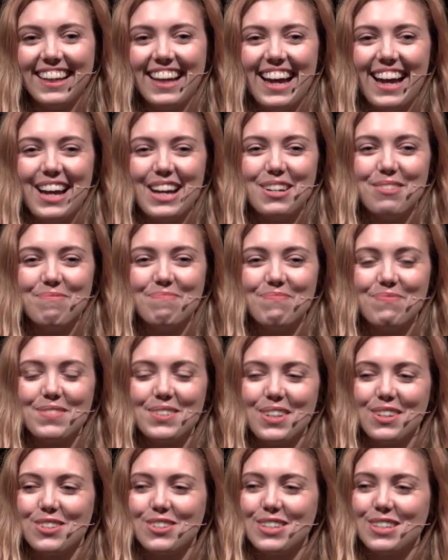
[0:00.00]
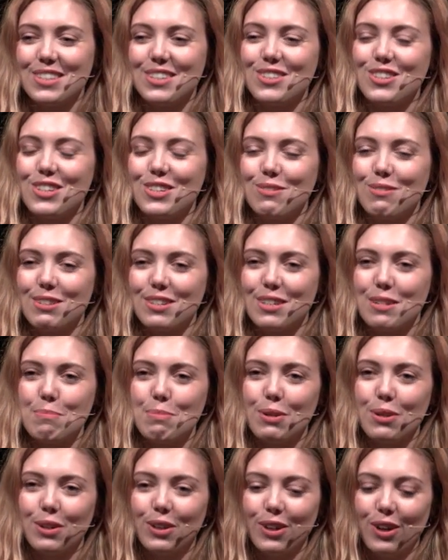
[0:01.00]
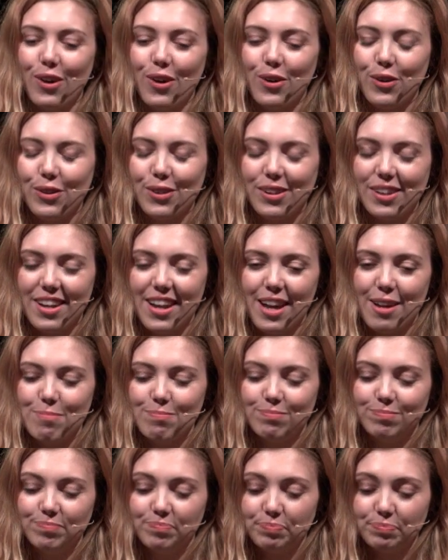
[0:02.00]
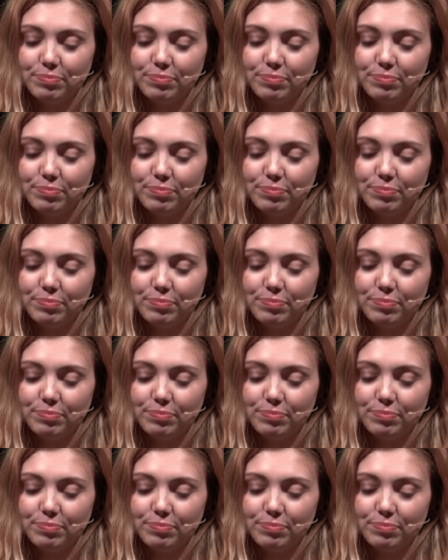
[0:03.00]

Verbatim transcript: Um, so she, she's written a book on um,